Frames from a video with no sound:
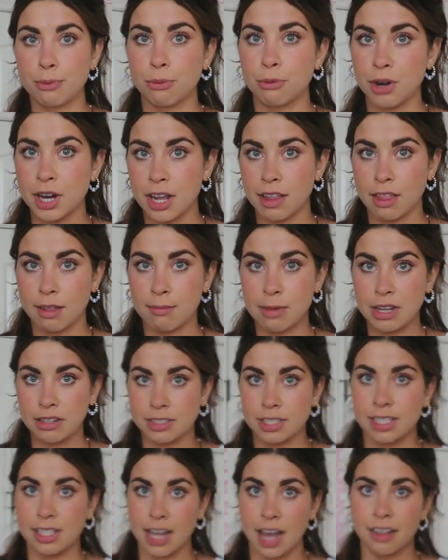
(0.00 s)
bring the
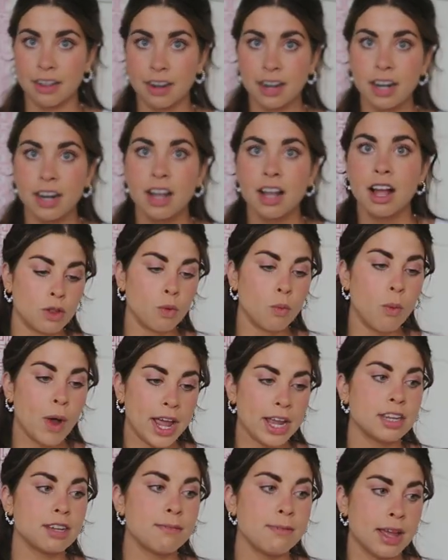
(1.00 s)
meal together. The
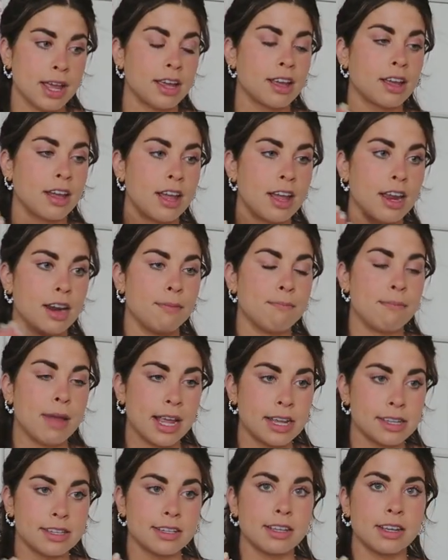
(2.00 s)
way to make an
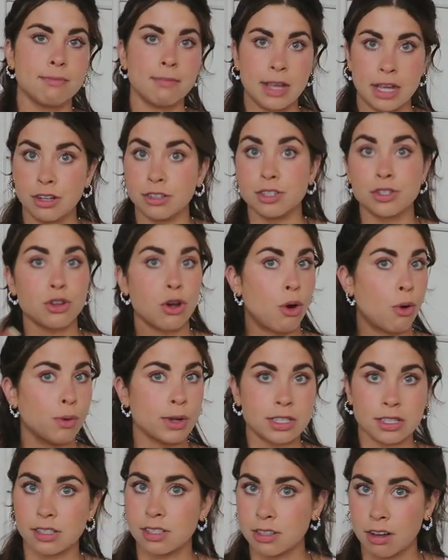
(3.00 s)
amazing meal is
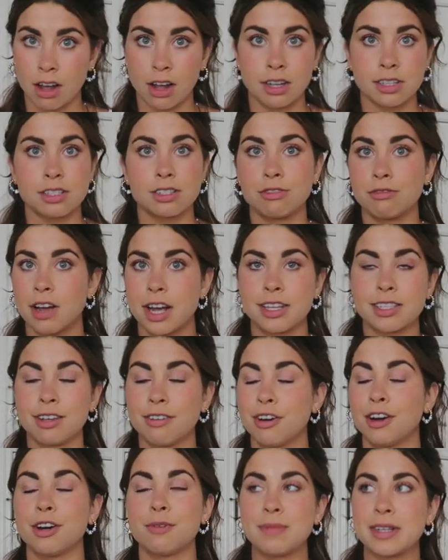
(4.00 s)
always a sauce. You guys
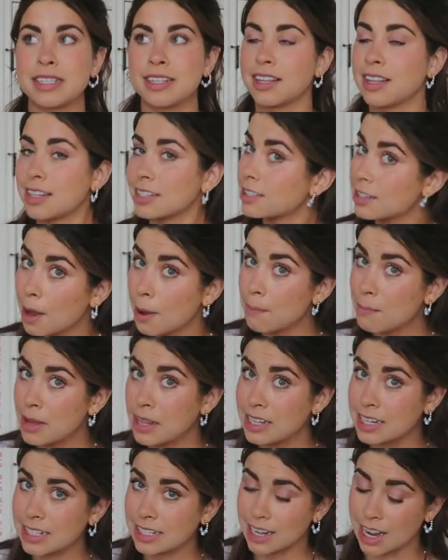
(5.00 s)
have heard me say this a
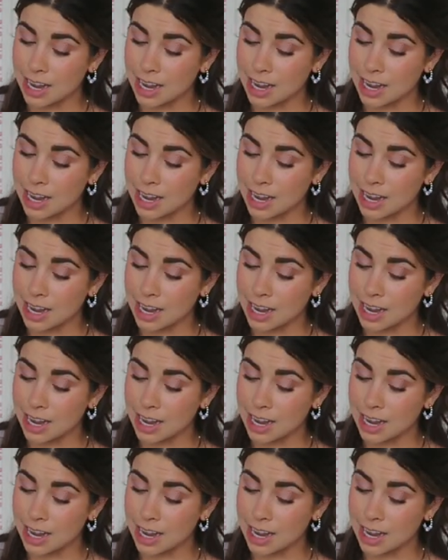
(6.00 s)
million